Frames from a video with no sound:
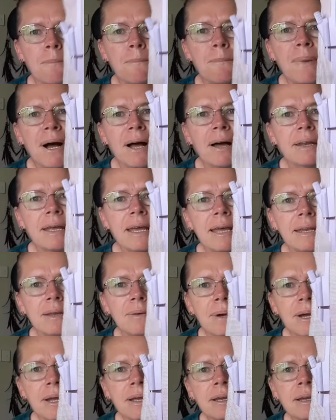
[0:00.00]
But
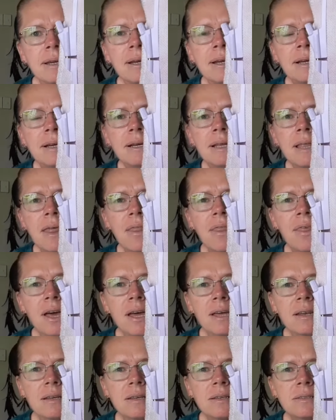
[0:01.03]
anyway,
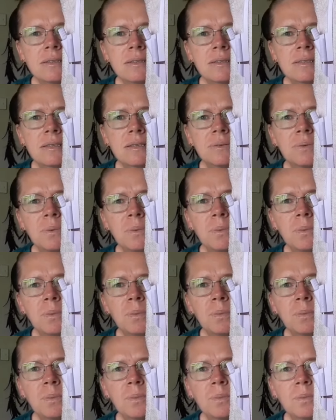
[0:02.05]
that is
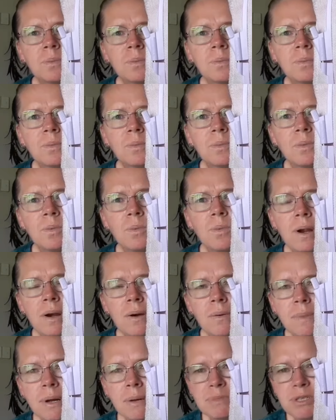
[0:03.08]
where
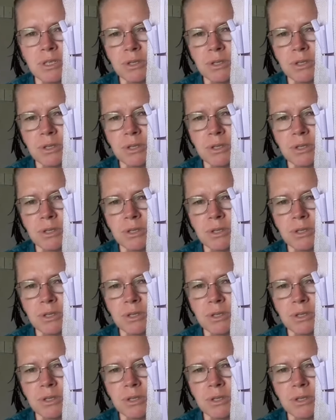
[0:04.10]
I'm up